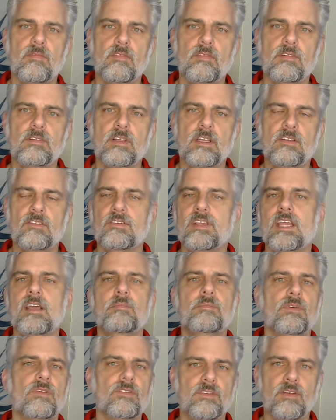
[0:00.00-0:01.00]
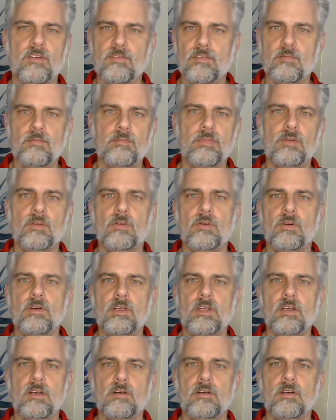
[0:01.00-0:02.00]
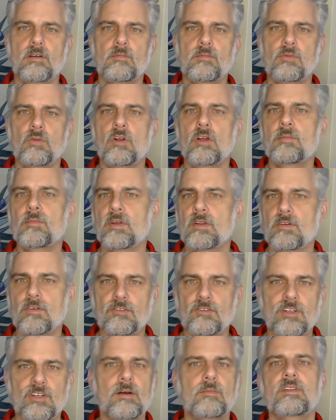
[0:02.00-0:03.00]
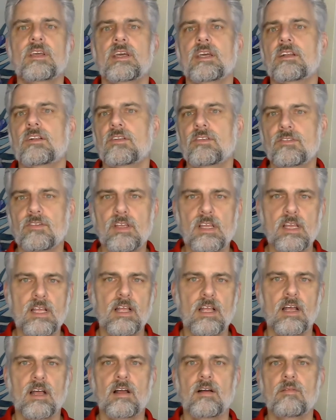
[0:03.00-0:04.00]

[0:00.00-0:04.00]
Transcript: examples of employment or job titles